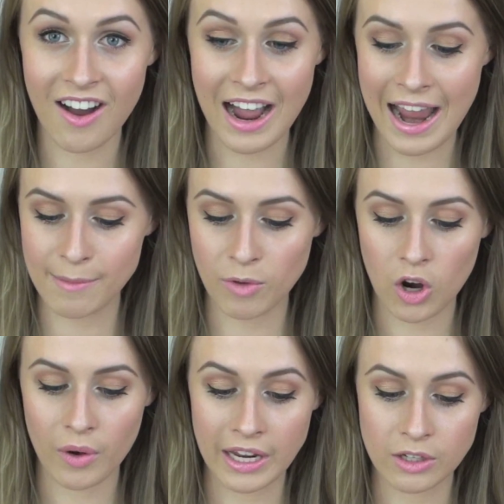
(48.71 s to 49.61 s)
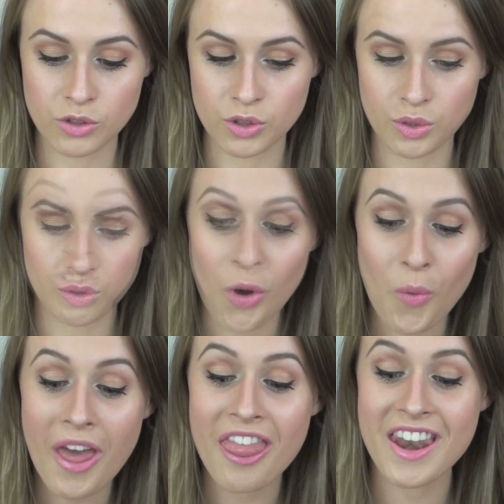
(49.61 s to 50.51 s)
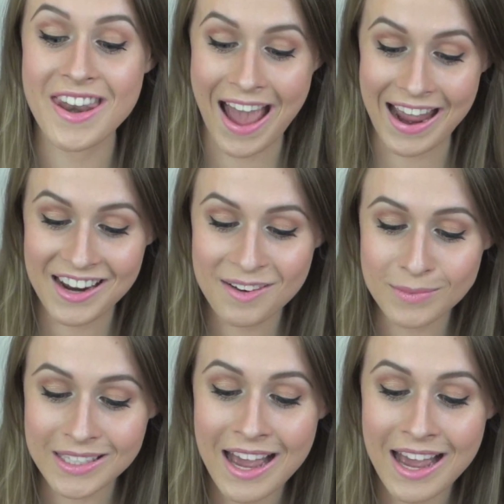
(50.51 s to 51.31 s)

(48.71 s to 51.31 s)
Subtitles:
I am going to show the names,